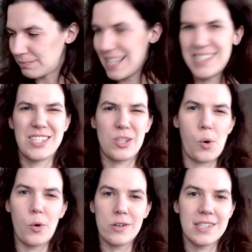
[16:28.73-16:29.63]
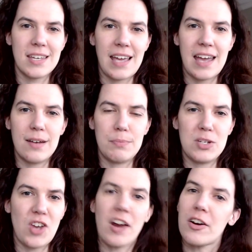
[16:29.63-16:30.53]
And since the cords can kind of be
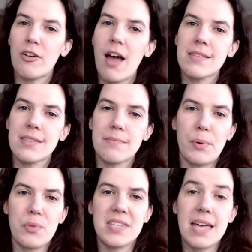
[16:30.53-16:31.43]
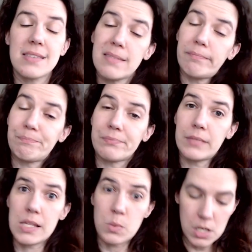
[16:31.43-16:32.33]
shared across both sets,
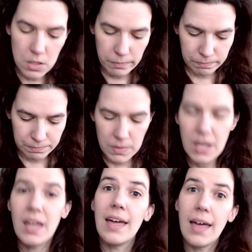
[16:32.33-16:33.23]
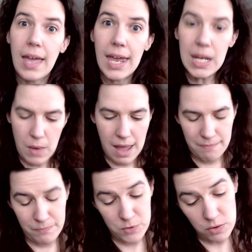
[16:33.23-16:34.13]
that's what I do. Anyway,
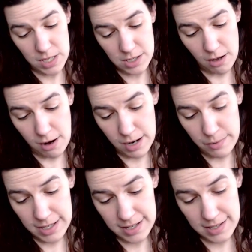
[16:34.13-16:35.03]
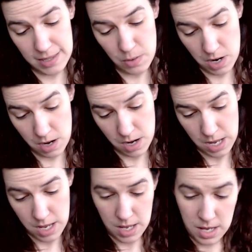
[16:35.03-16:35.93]
so these are, what did I say they were?
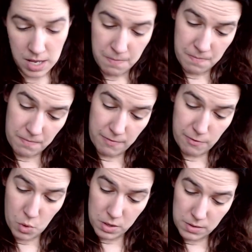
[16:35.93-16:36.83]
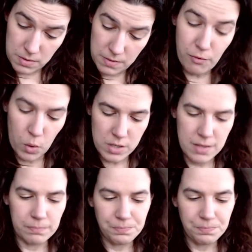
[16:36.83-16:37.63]
4s.